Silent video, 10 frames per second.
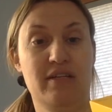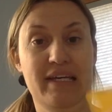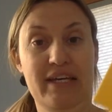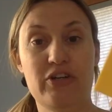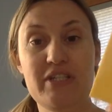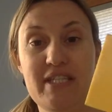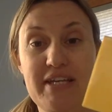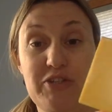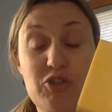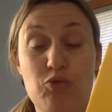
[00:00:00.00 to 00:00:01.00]
here
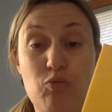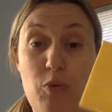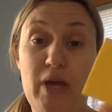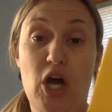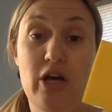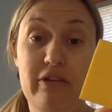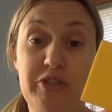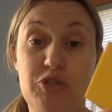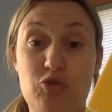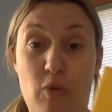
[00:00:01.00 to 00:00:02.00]
is what we call a
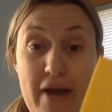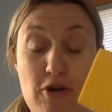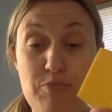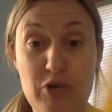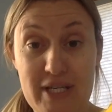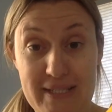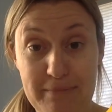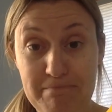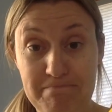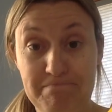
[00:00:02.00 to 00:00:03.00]
square
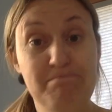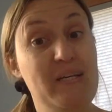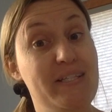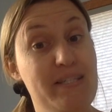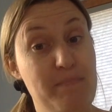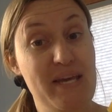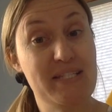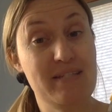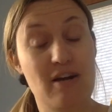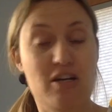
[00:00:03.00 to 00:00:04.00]
prism because the
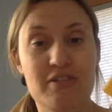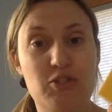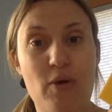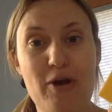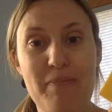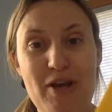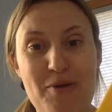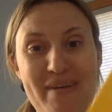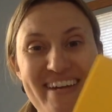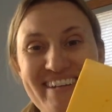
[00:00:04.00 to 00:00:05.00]
base, or square
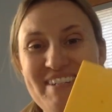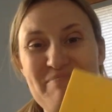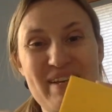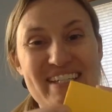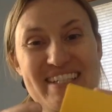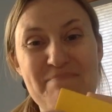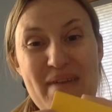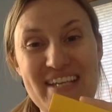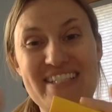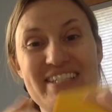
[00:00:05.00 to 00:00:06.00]
pyramid because the
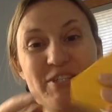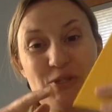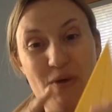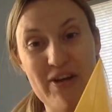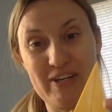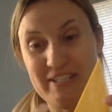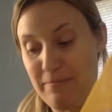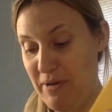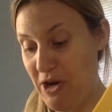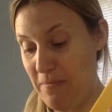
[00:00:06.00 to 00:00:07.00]
base is a square and it's a
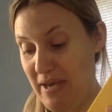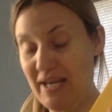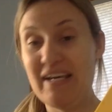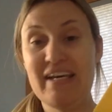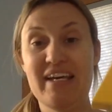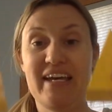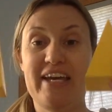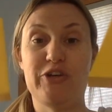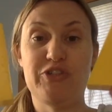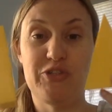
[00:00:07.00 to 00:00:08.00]
pyramid.
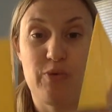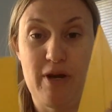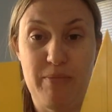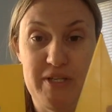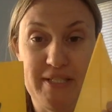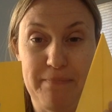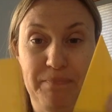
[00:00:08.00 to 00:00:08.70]
Here's a square prism.